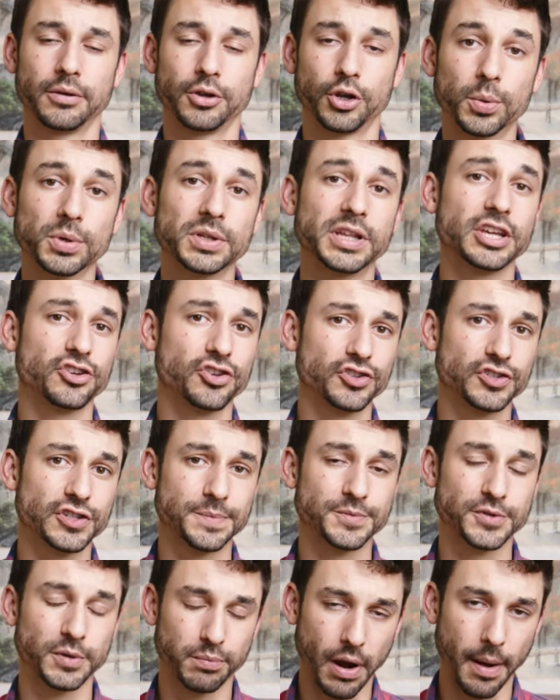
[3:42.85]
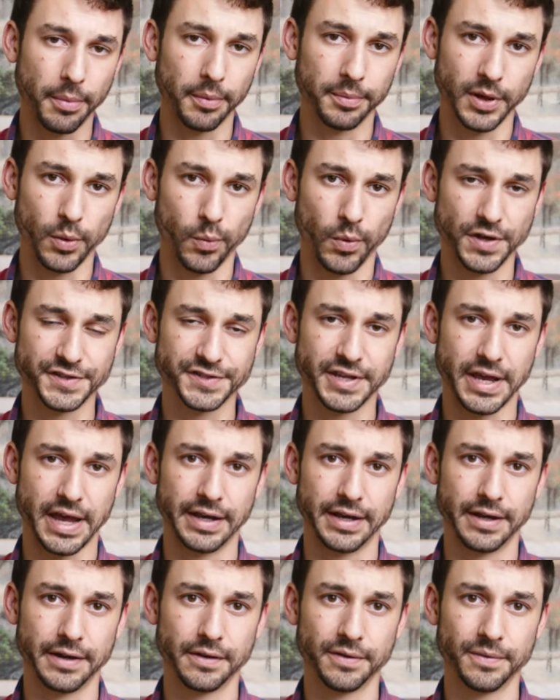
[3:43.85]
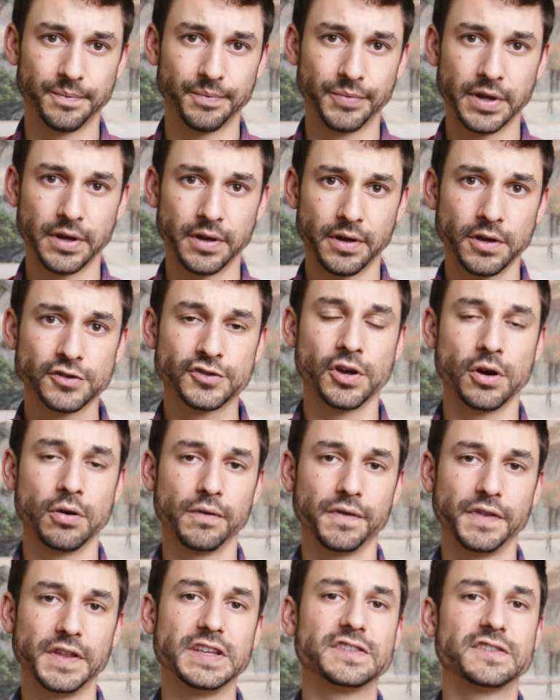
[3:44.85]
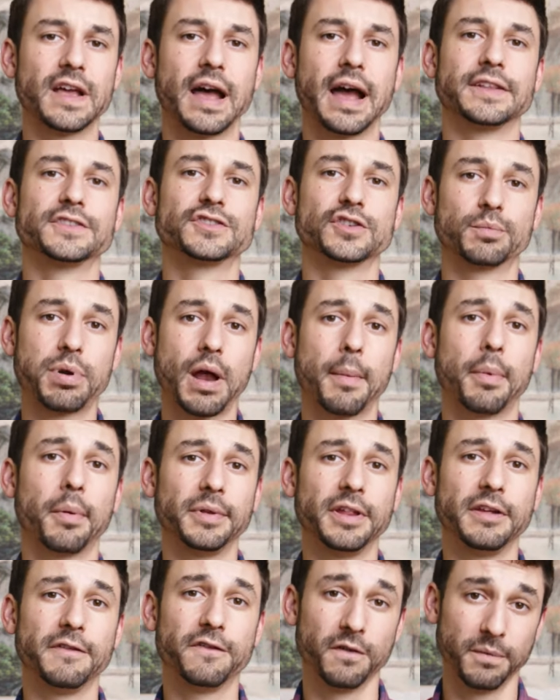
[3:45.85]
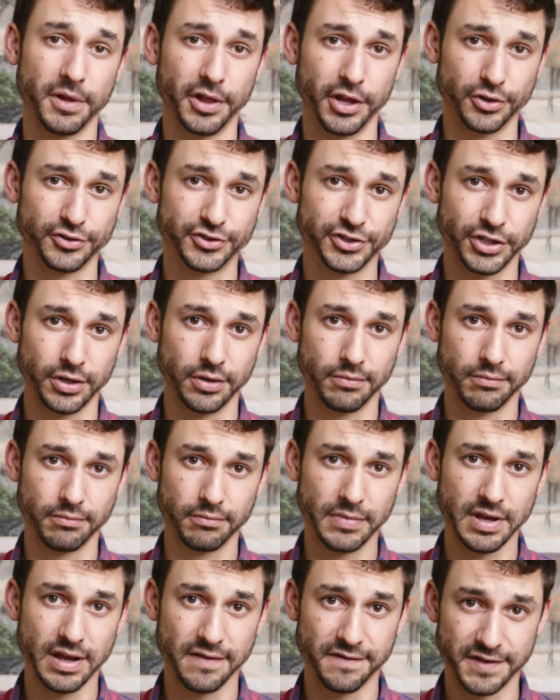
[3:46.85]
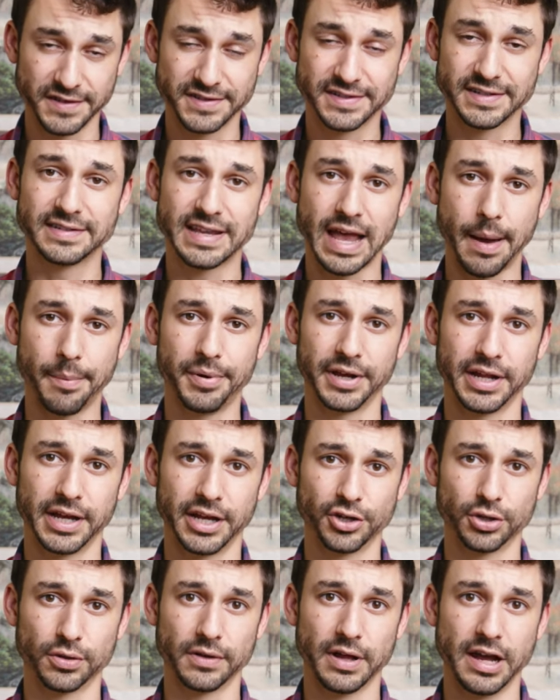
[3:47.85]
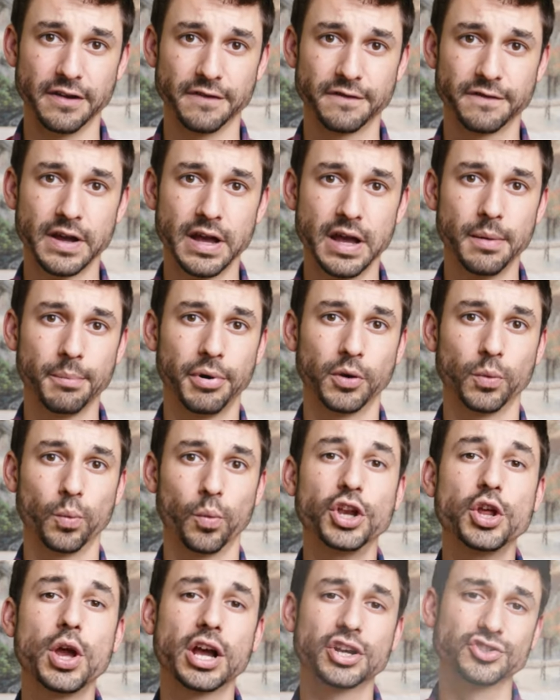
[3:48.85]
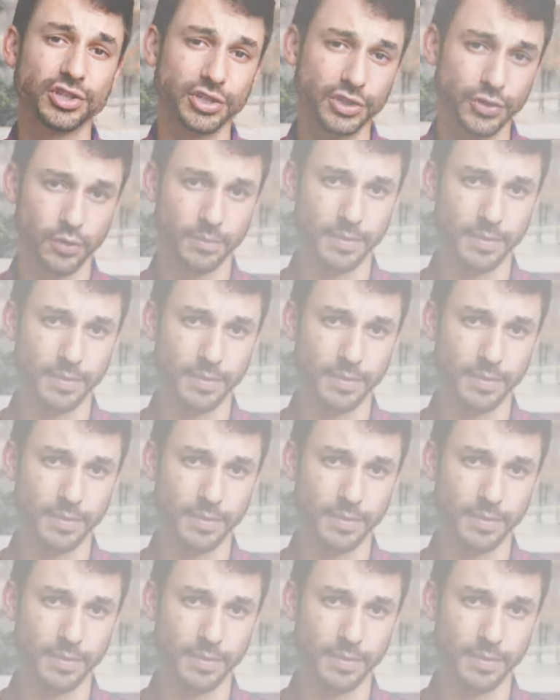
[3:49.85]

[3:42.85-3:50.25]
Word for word: Your relationships are probably one sided. So these signs are probably familiar to you if this is happening in your life but what do you actually do